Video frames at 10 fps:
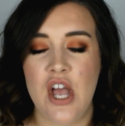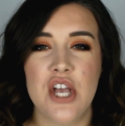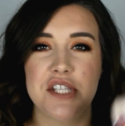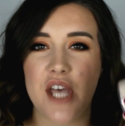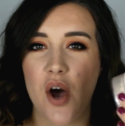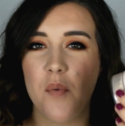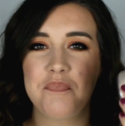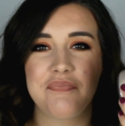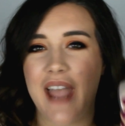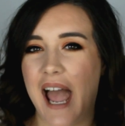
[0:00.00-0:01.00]
So
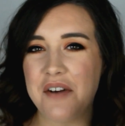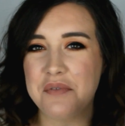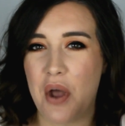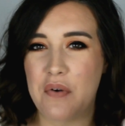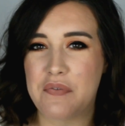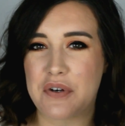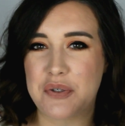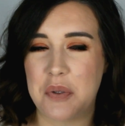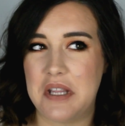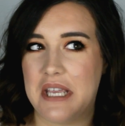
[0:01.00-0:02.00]
I don't know if there's
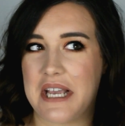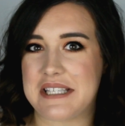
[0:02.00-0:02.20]
really like a